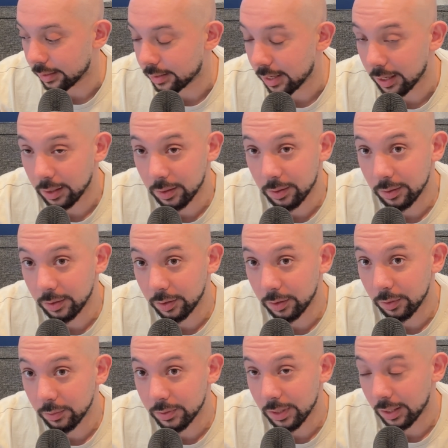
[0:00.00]

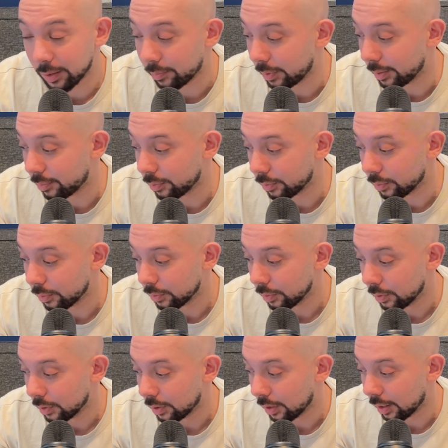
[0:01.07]
take people
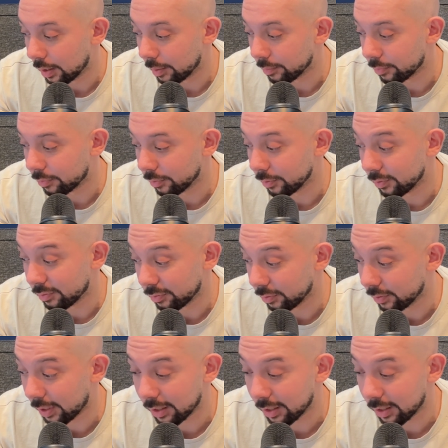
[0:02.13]
through